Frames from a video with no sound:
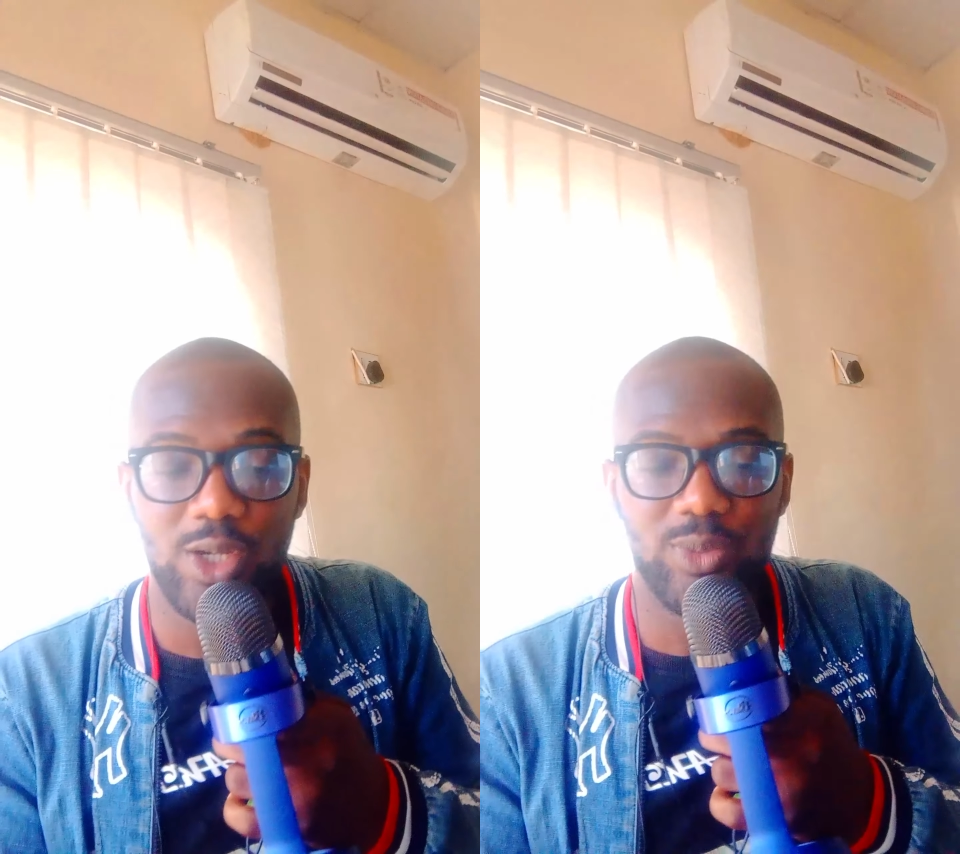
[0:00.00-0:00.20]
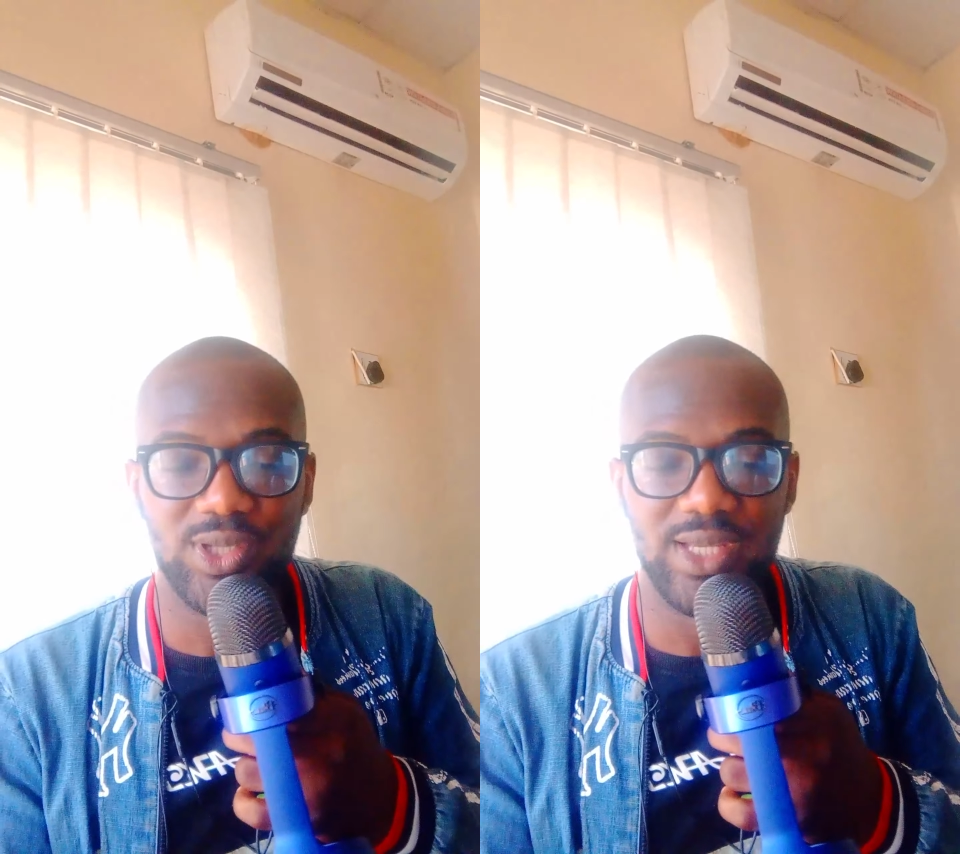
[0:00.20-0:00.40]

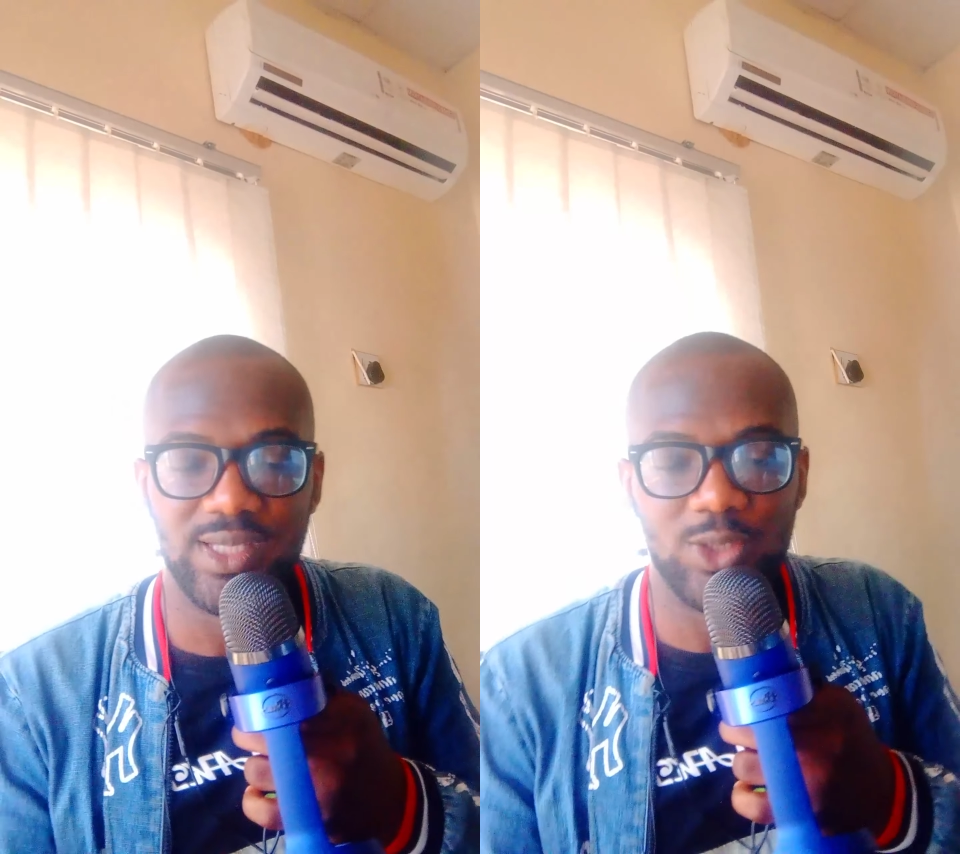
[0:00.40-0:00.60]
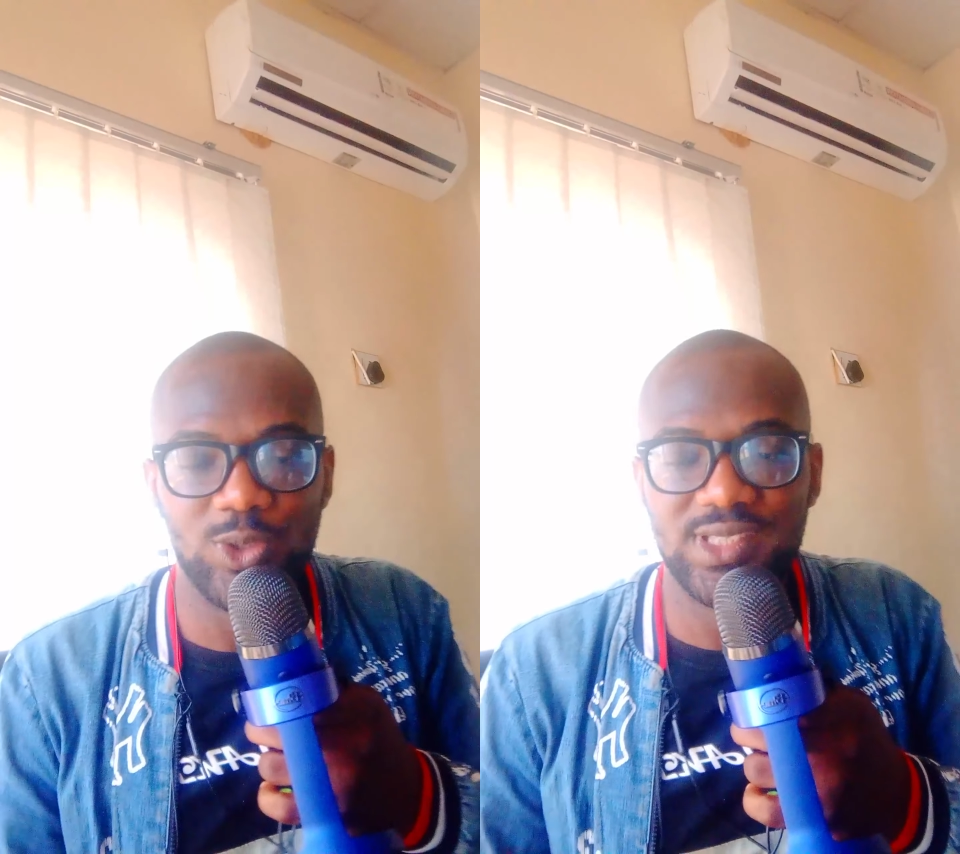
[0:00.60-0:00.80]
but then
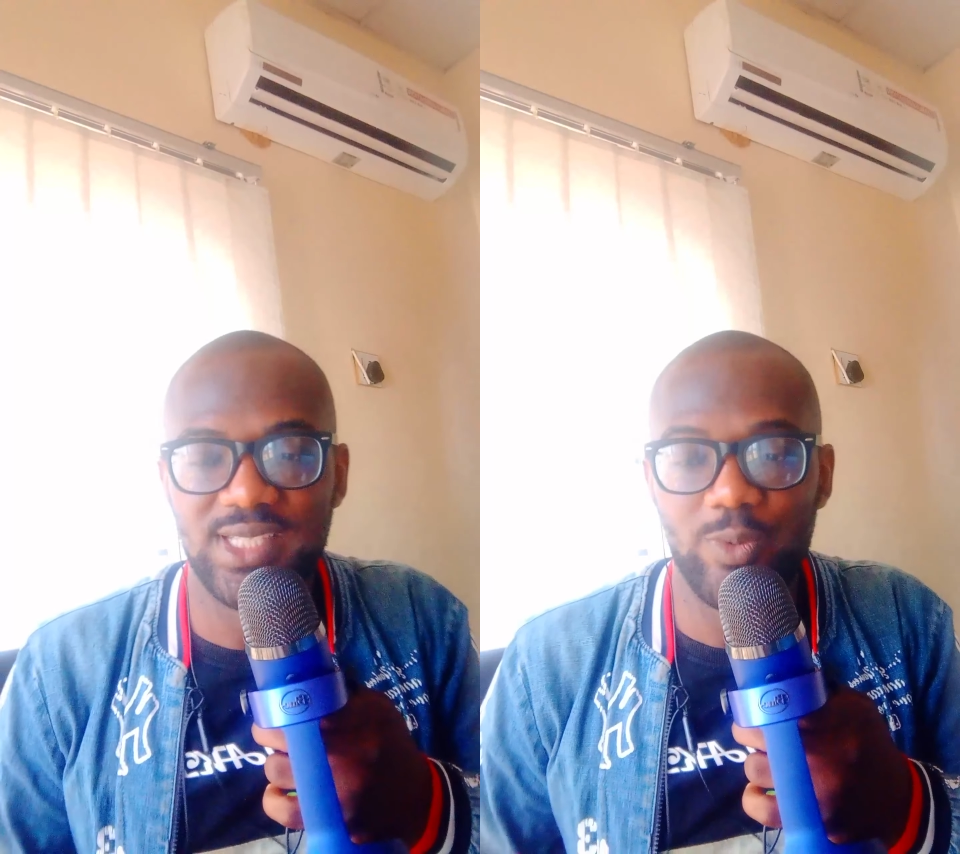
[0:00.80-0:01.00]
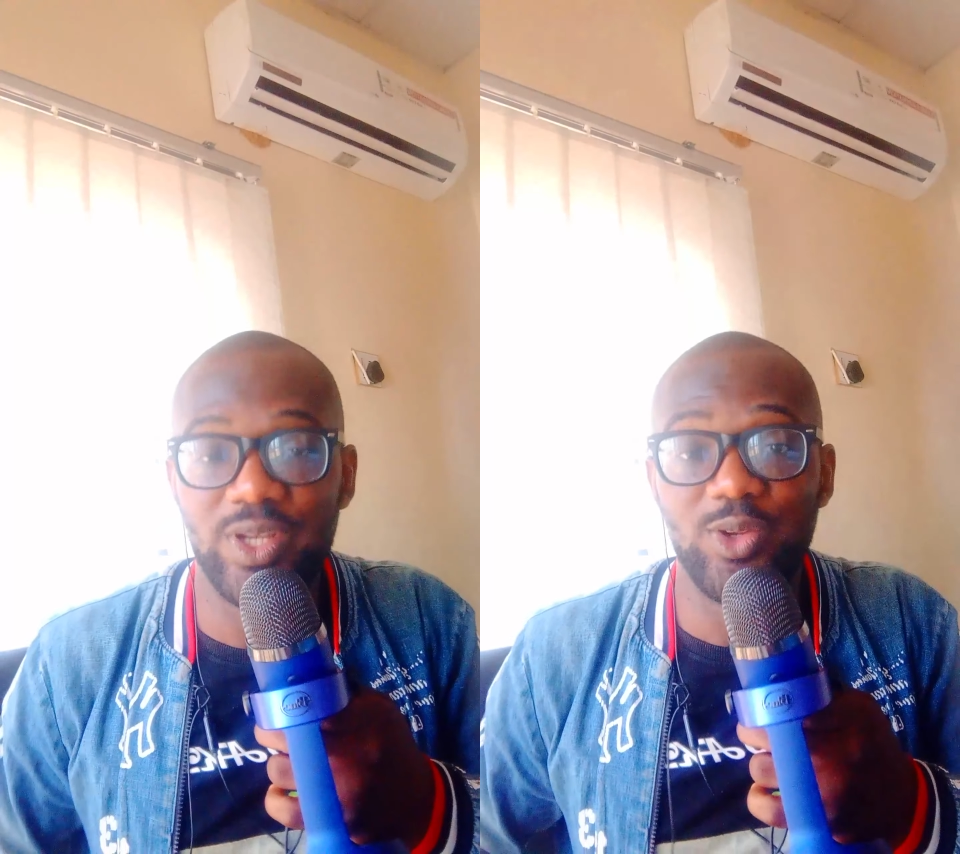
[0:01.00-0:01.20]
they notice
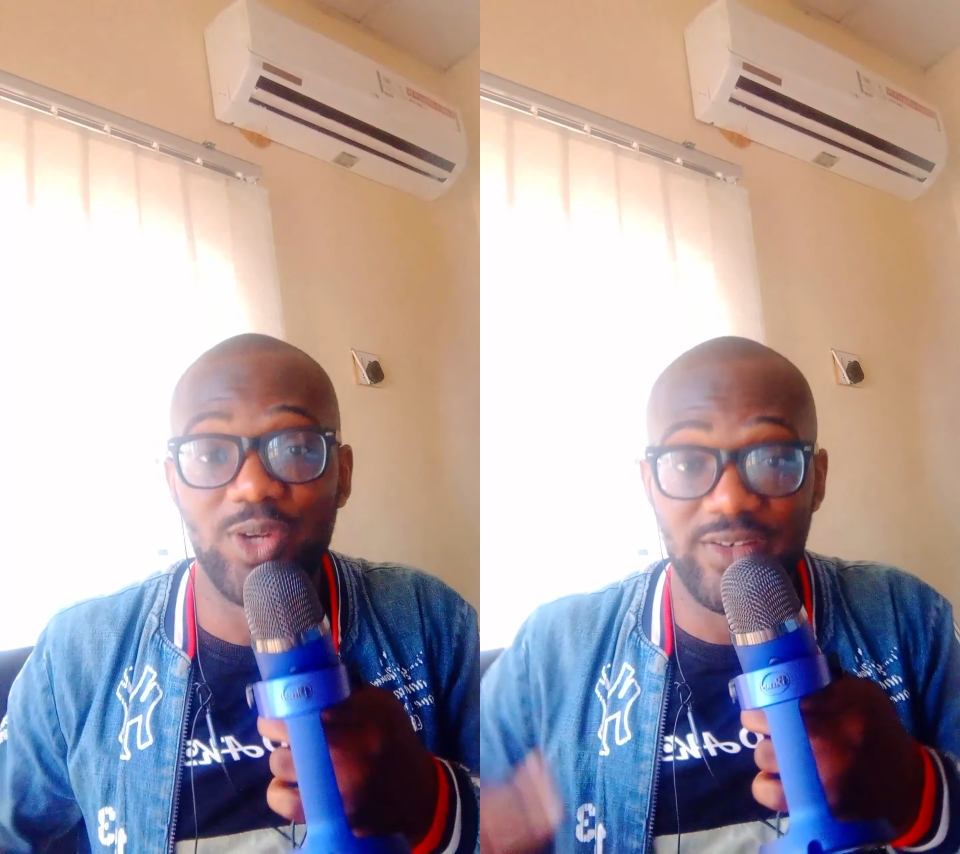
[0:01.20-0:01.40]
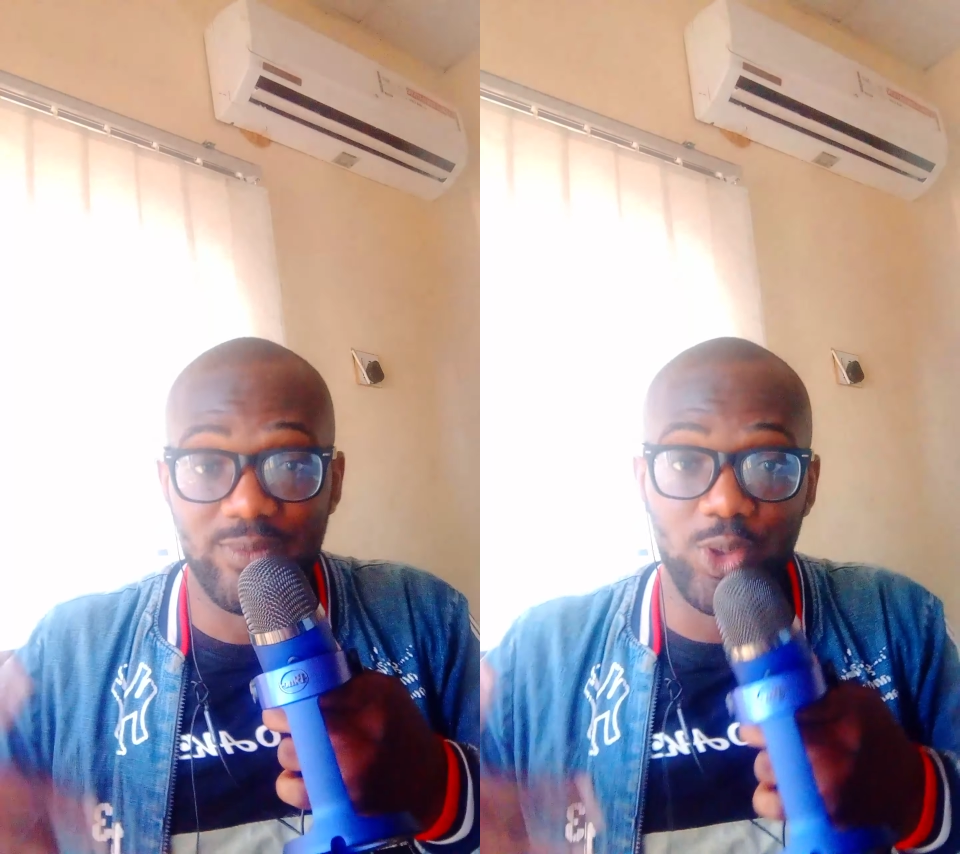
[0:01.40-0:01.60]
that when they don't
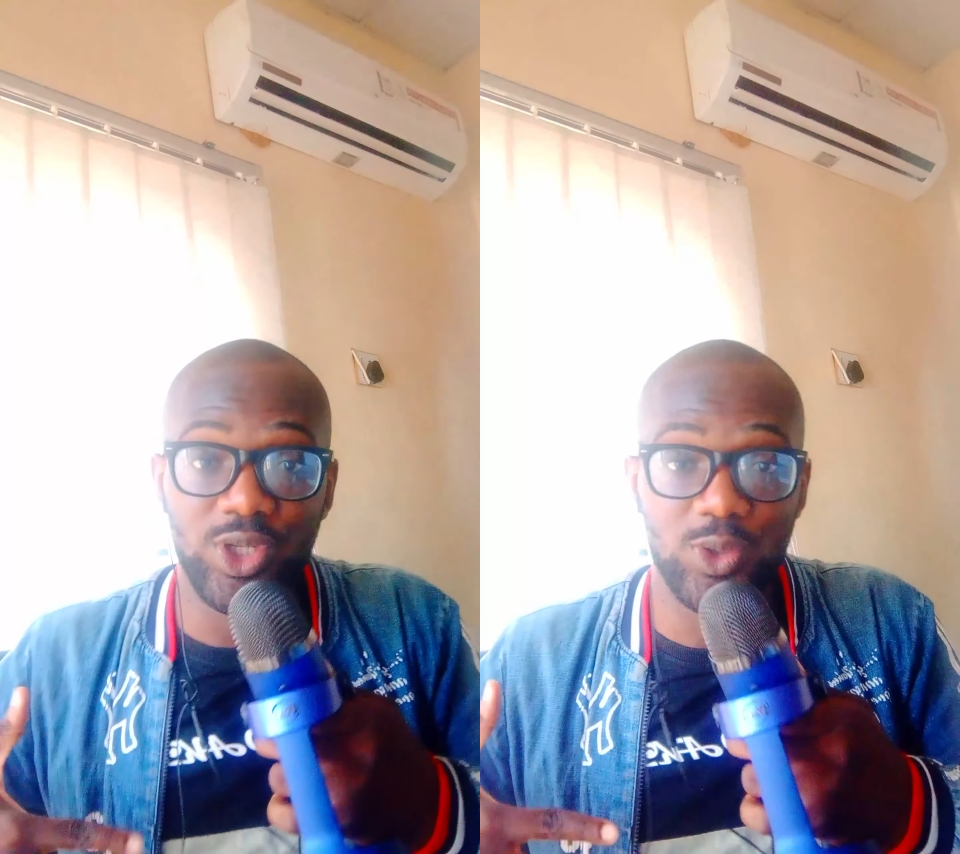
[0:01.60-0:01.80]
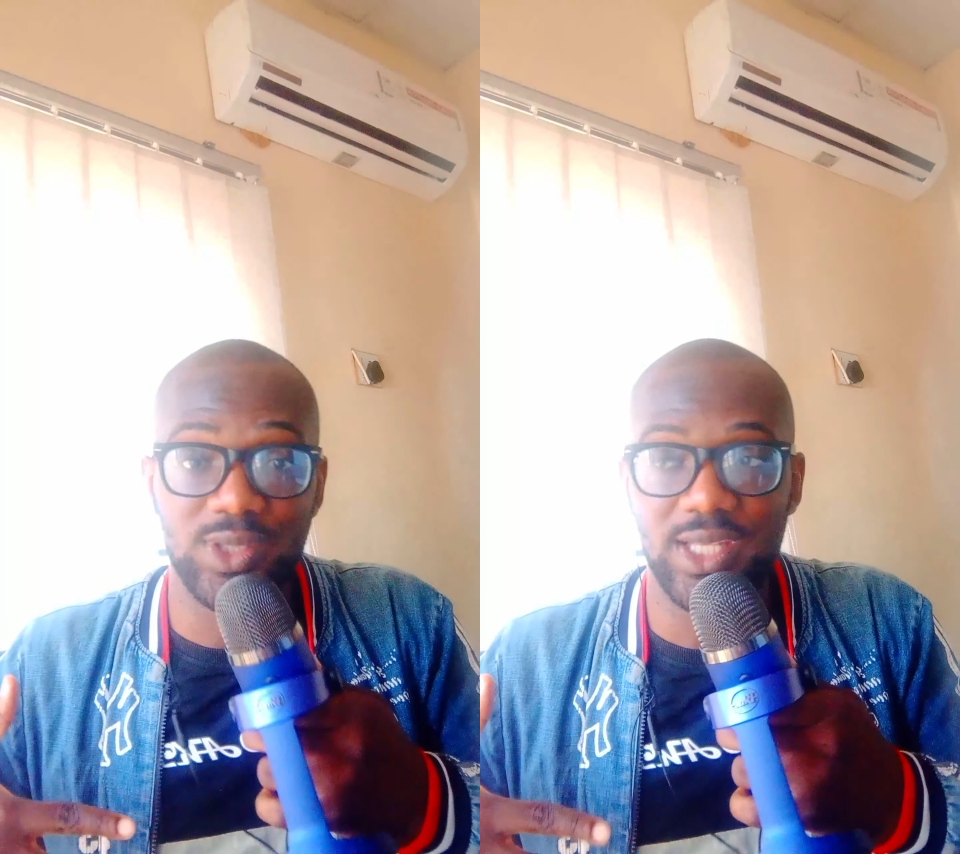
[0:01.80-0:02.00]
have
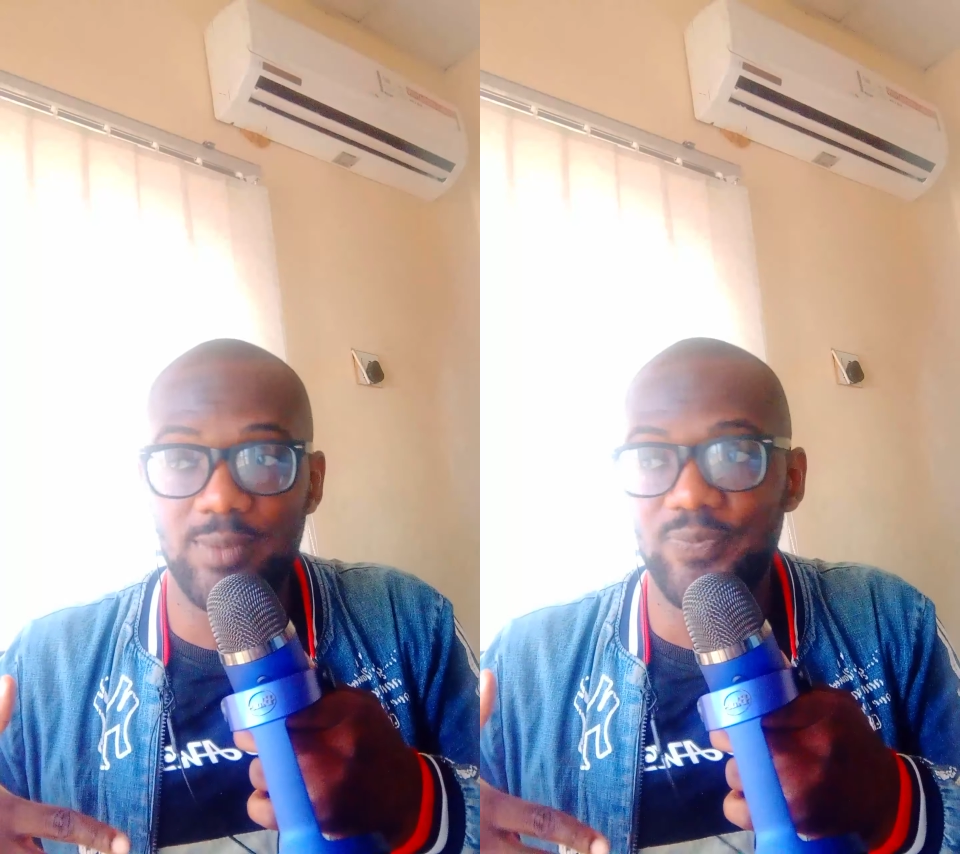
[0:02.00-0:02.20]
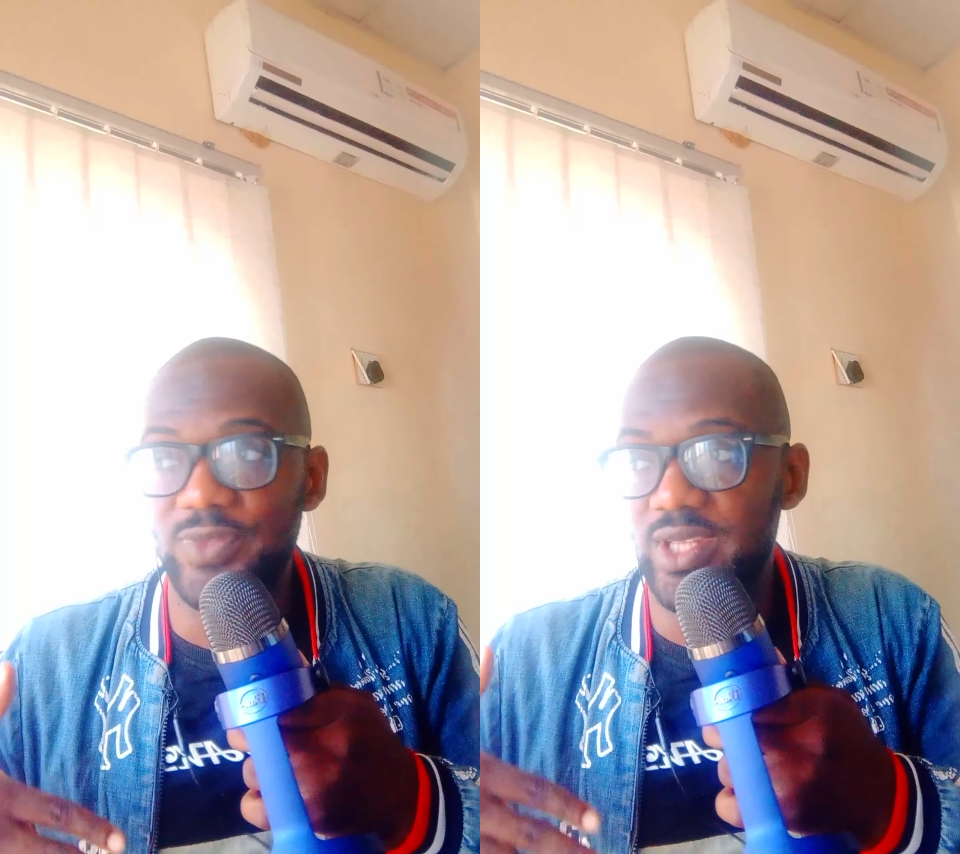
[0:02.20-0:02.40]
money on them,